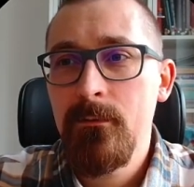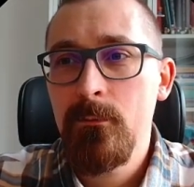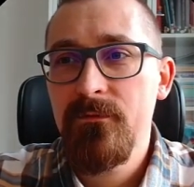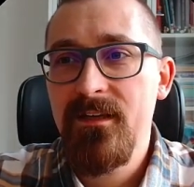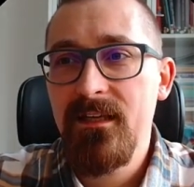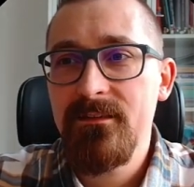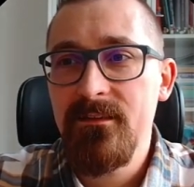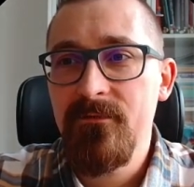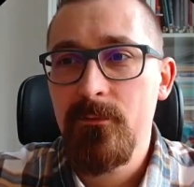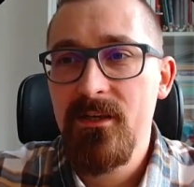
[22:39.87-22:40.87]
We've got the
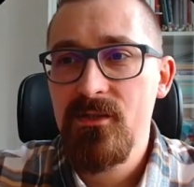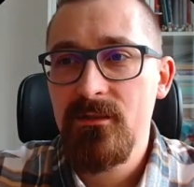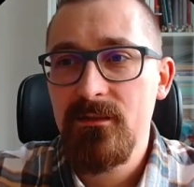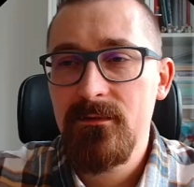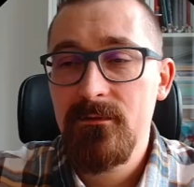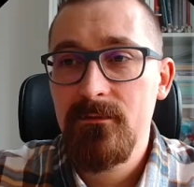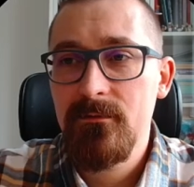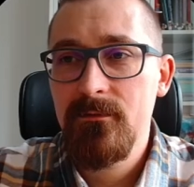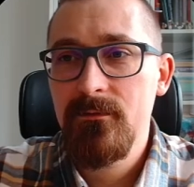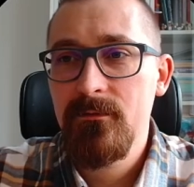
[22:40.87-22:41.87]
information that
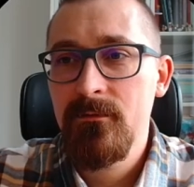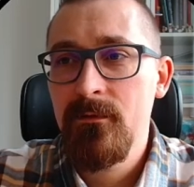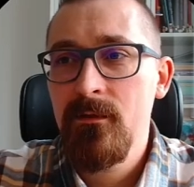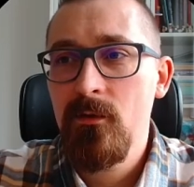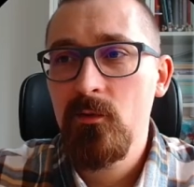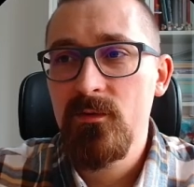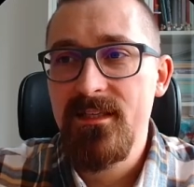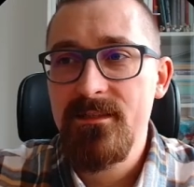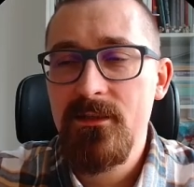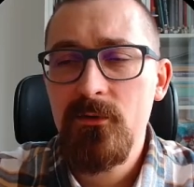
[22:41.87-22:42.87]
code was
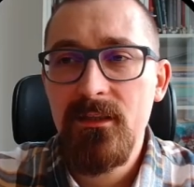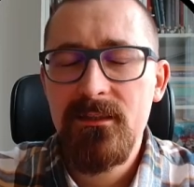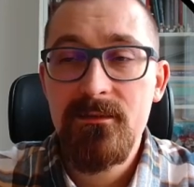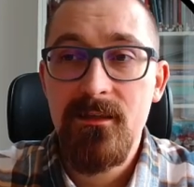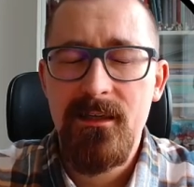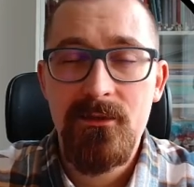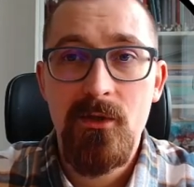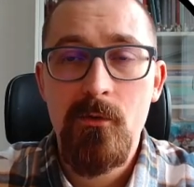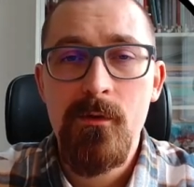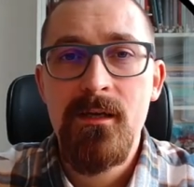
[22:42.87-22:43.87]
executed. There are
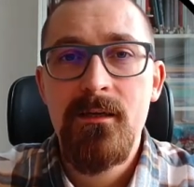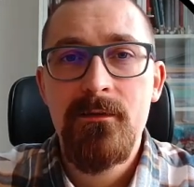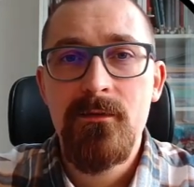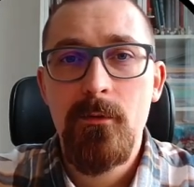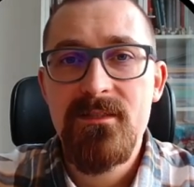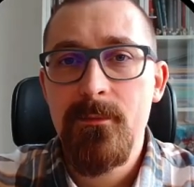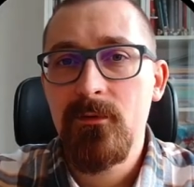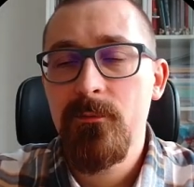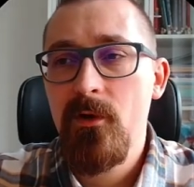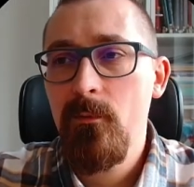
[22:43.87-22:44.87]
no notes
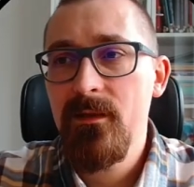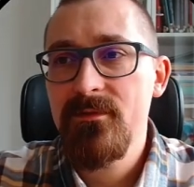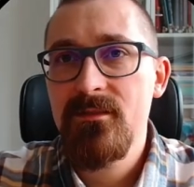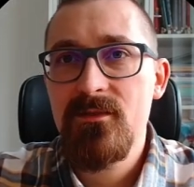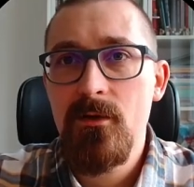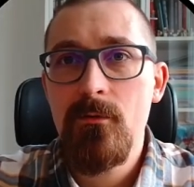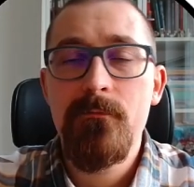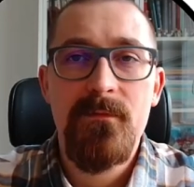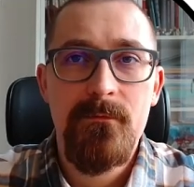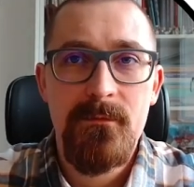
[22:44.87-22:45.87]
about problems,
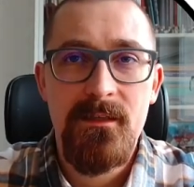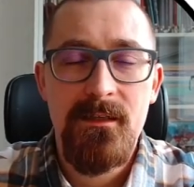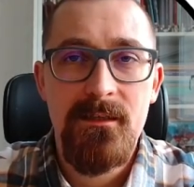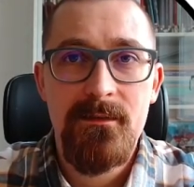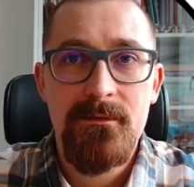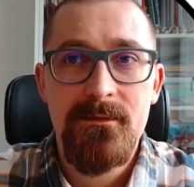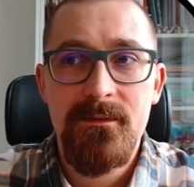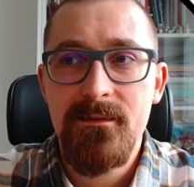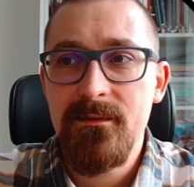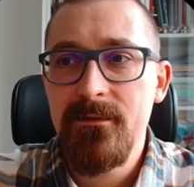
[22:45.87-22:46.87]
so
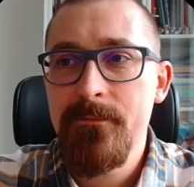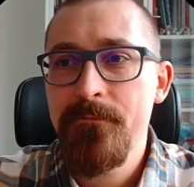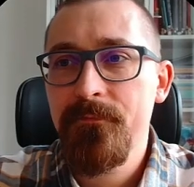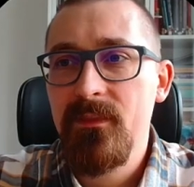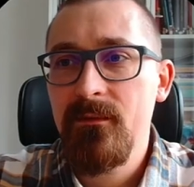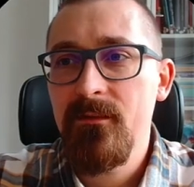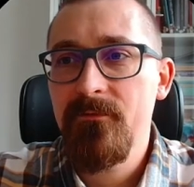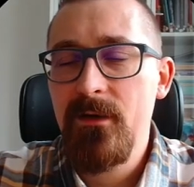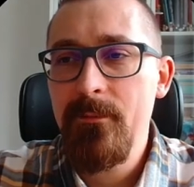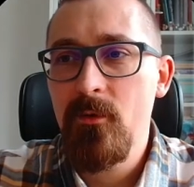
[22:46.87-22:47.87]
the
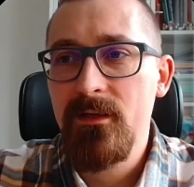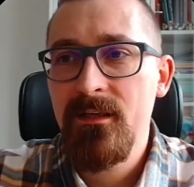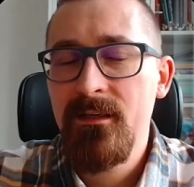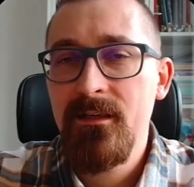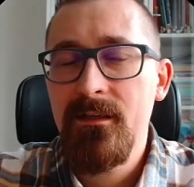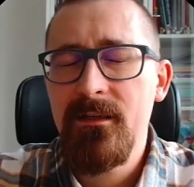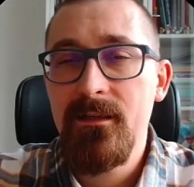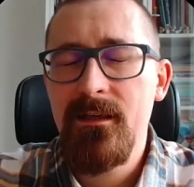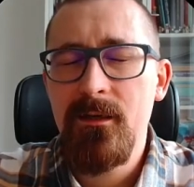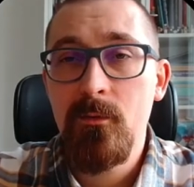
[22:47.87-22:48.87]
framework
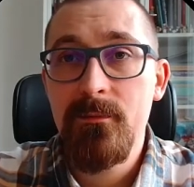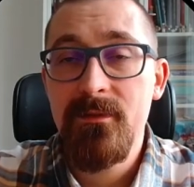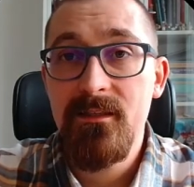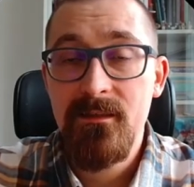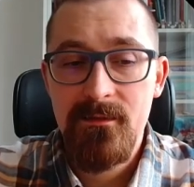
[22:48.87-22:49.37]
will be